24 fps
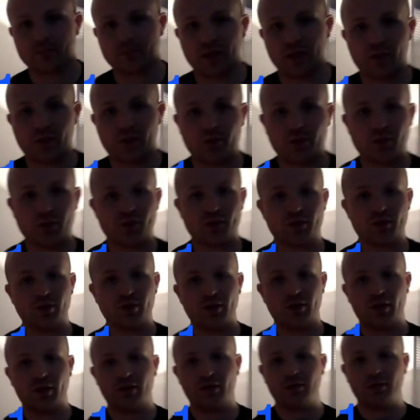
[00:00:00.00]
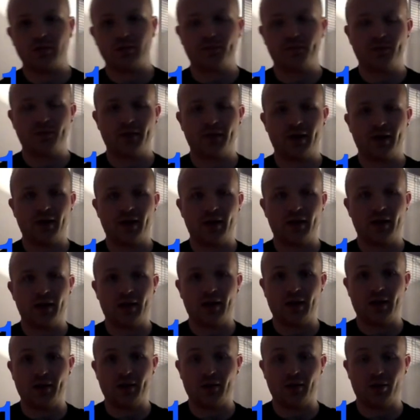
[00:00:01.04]
run a studio, I
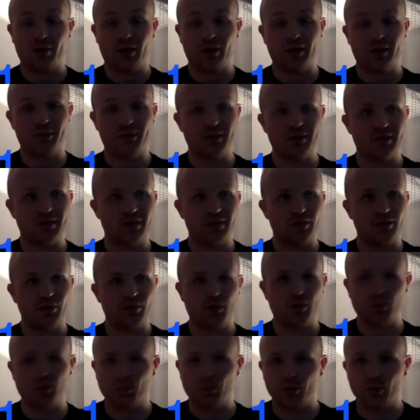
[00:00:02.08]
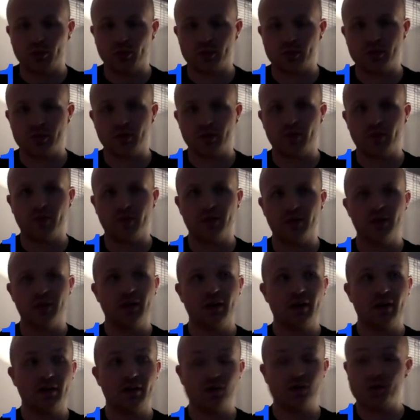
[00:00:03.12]
have an online business which wouldn't suffer,
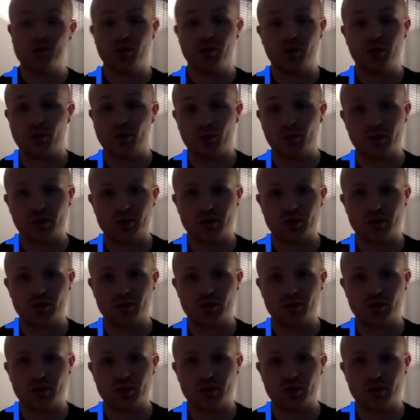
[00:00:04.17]
the studio wouldn't